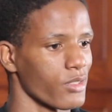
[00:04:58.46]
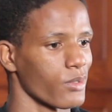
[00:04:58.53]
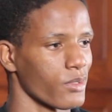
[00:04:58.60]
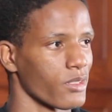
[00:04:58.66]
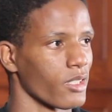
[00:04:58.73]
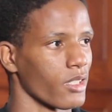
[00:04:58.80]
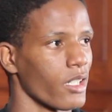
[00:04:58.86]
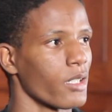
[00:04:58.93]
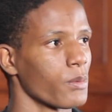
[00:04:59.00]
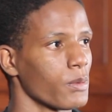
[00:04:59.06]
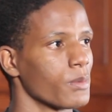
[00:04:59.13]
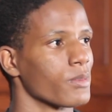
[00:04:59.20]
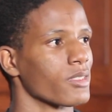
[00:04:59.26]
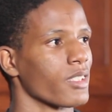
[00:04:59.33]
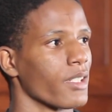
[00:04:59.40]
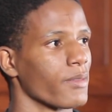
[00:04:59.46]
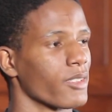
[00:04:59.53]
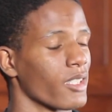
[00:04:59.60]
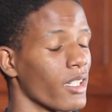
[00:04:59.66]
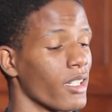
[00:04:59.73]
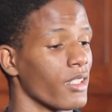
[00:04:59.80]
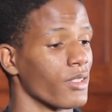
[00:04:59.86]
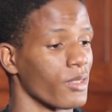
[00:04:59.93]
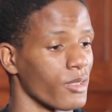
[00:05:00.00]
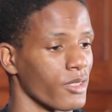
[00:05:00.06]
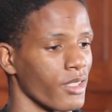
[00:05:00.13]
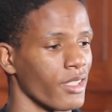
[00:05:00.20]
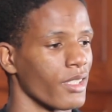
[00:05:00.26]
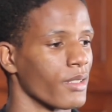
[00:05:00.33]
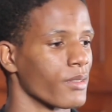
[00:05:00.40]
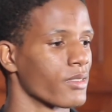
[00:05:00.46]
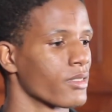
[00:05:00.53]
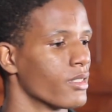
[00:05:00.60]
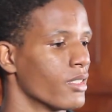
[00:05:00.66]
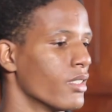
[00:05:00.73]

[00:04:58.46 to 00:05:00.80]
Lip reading: true in a lot of people's lives that had hard lives.